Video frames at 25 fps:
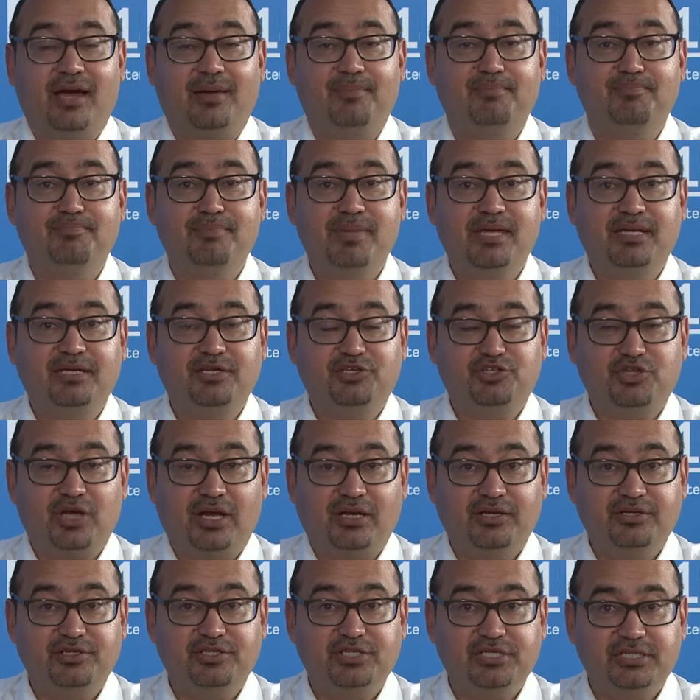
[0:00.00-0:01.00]
are many
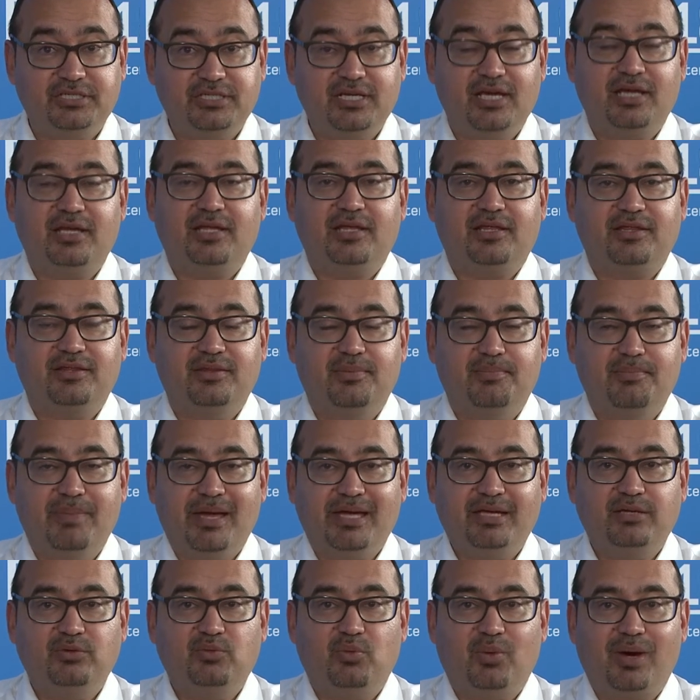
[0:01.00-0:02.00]
challenges. The
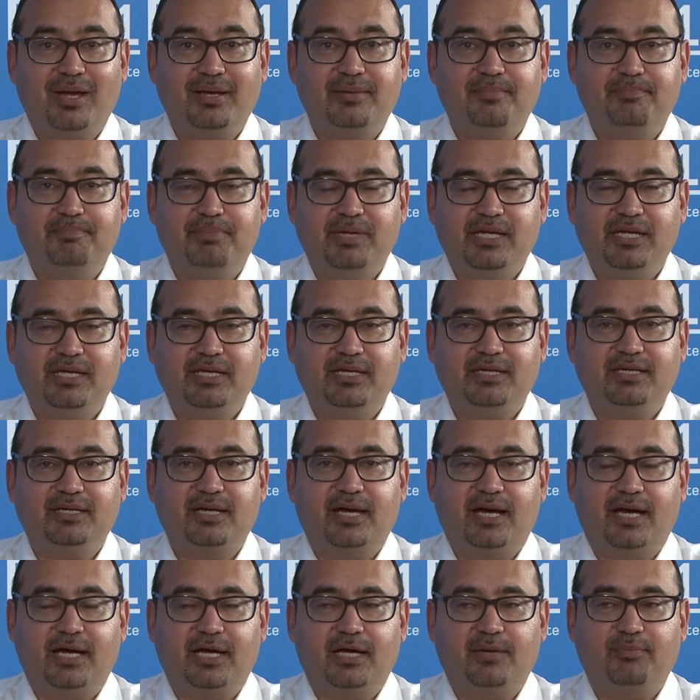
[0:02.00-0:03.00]
main one being
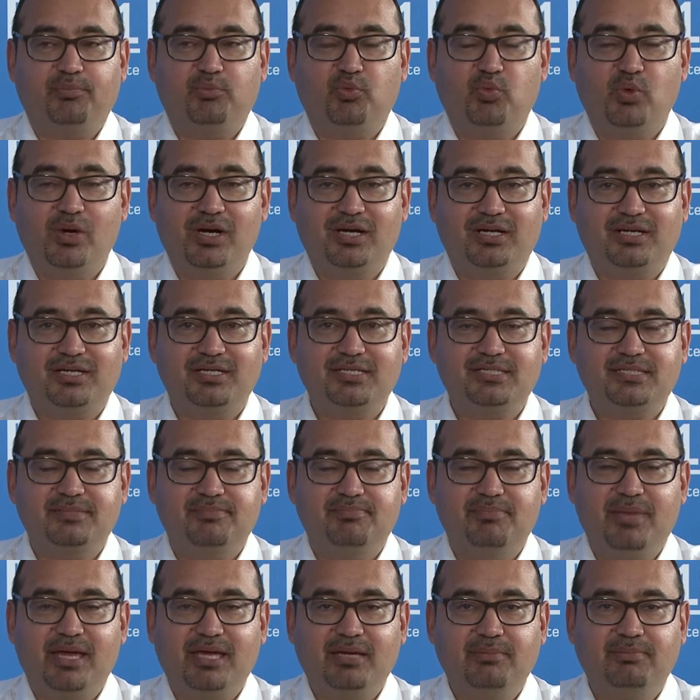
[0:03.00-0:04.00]
um, workers
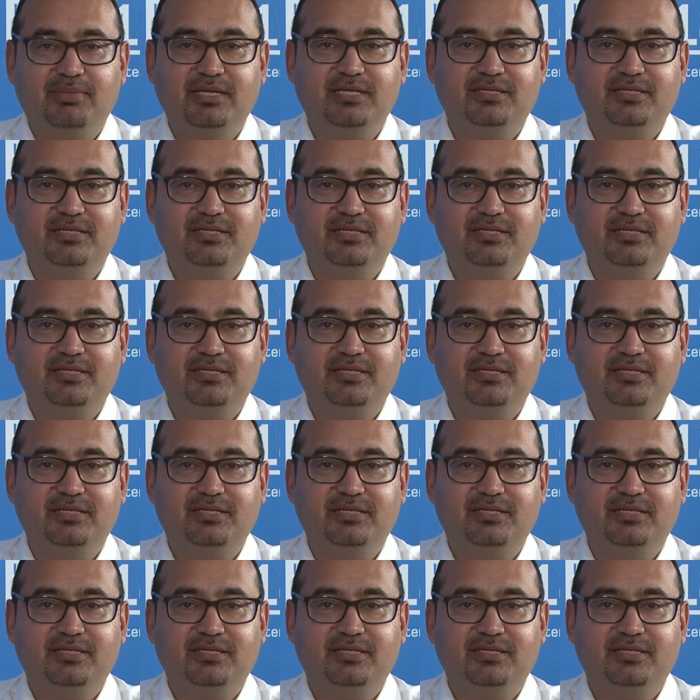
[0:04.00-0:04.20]
may be